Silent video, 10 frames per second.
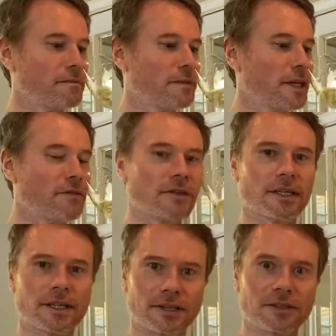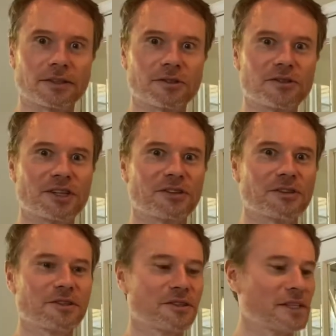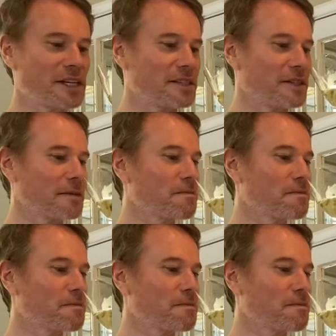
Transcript: Lovely. I'm going to go straight through to a taste here.